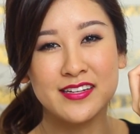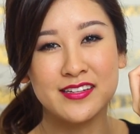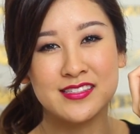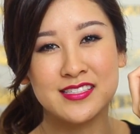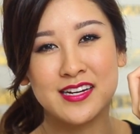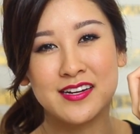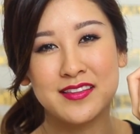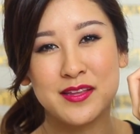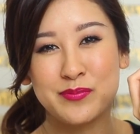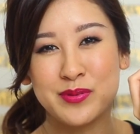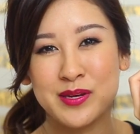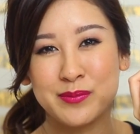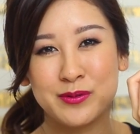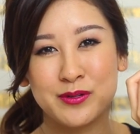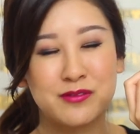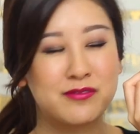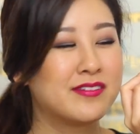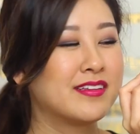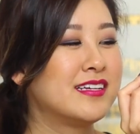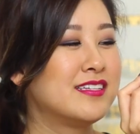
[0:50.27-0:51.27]
I could tell that
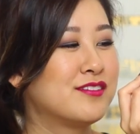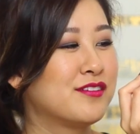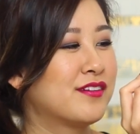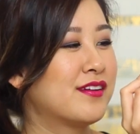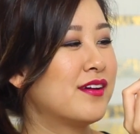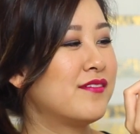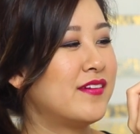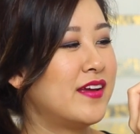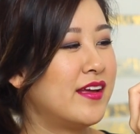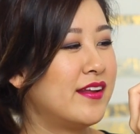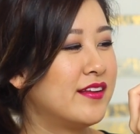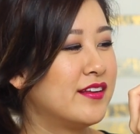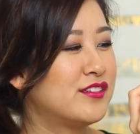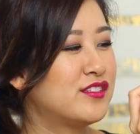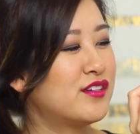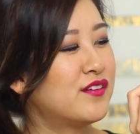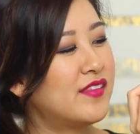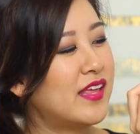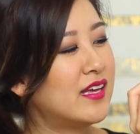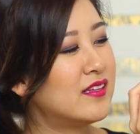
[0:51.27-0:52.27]
people really took
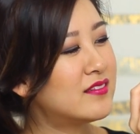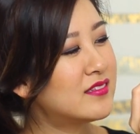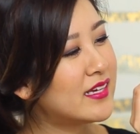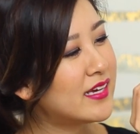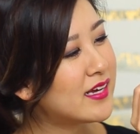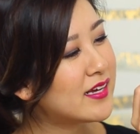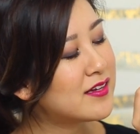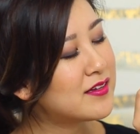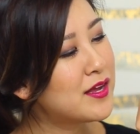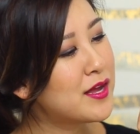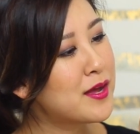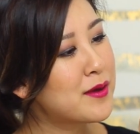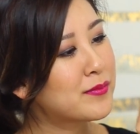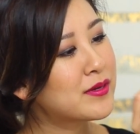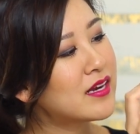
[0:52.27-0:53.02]
advantage of that sale,